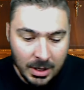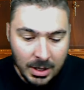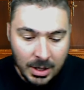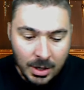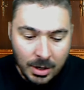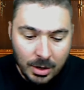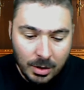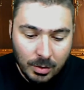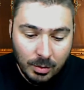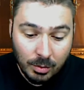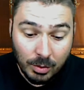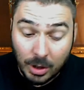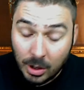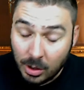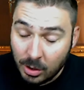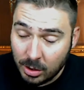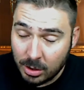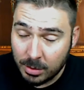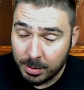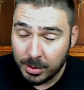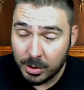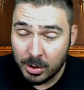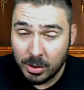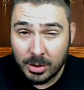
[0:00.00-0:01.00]
Rogue
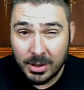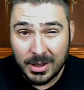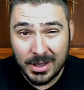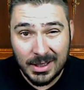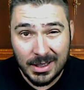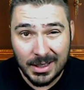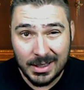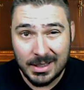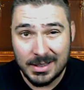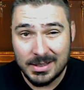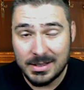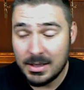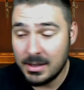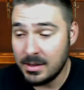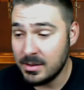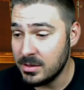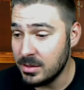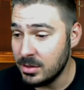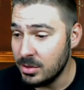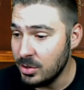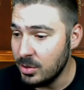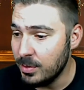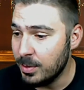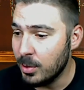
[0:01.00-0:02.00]
Brewery, like I said, is
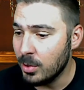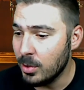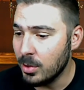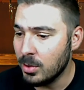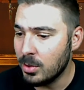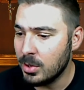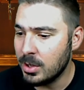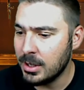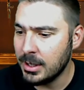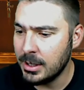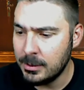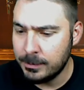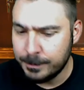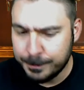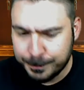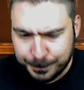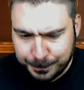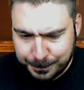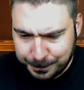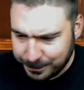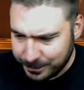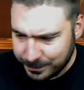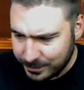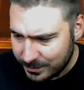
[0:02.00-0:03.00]
in Newport, Oregon.
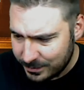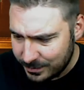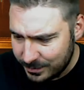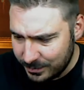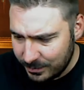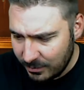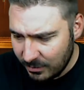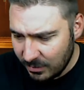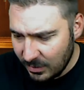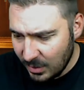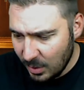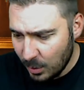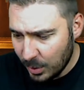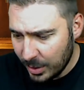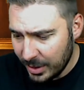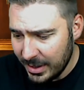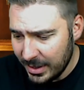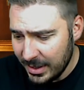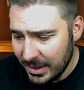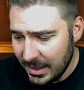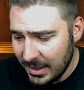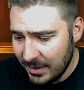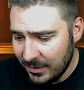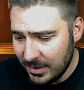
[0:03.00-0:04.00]
We're going
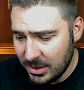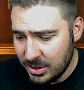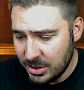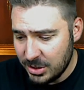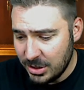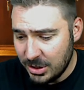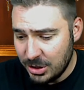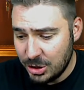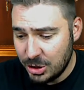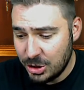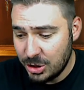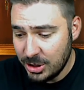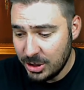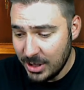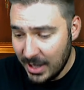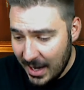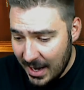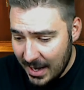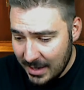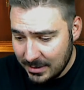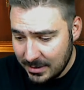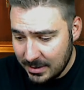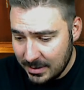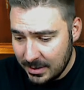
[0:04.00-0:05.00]
to give this a
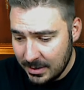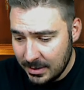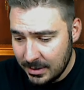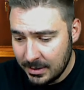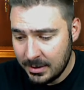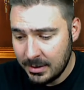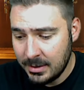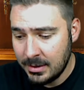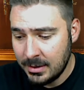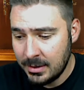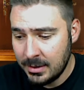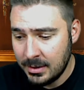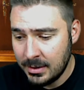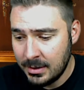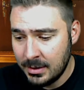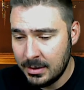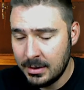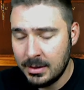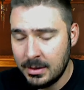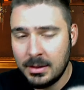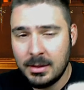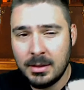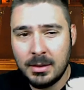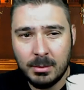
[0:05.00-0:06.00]
shot
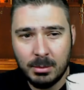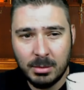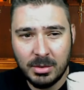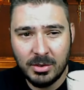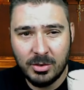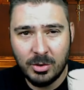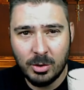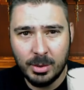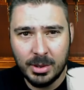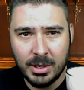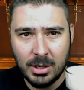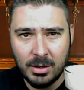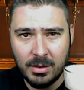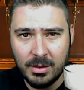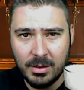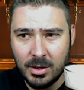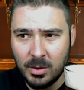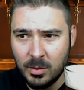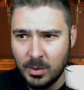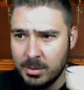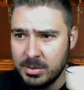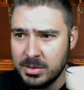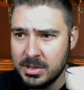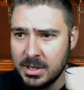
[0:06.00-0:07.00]
before we go to their
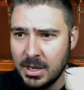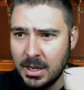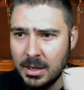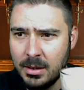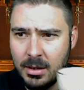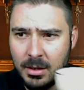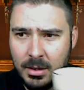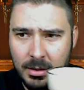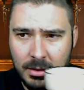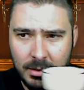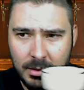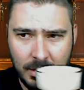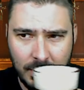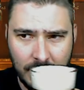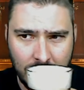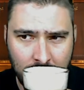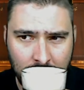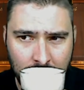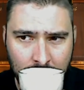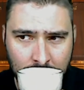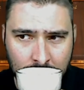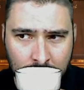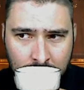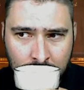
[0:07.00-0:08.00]
website here.
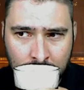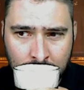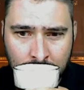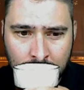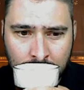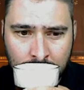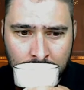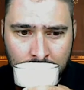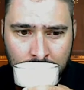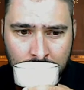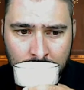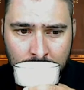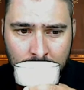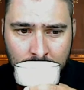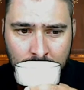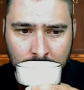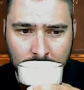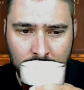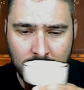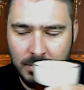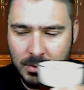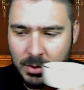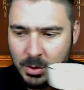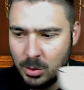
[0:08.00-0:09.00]

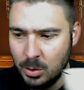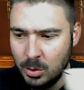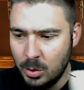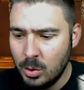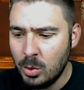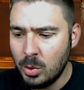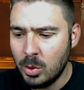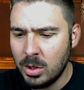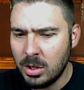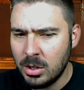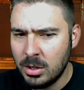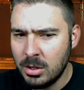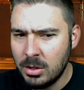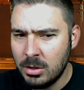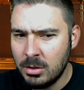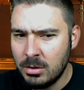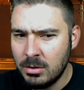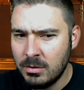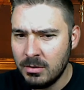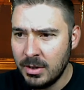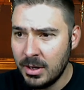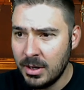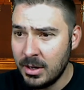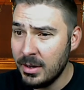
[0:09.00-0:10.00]
Ooh,
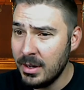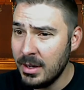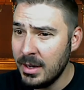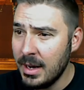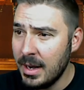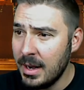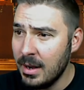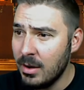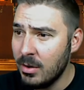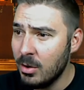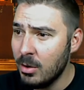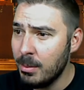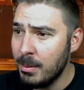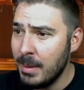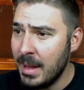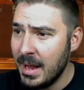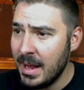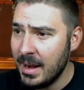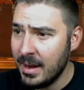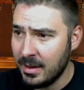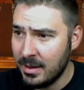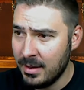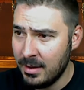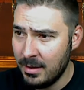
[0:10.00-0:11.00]
very
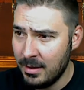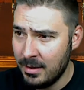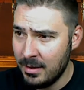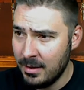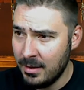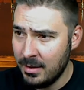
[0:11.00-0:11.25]
aromatic.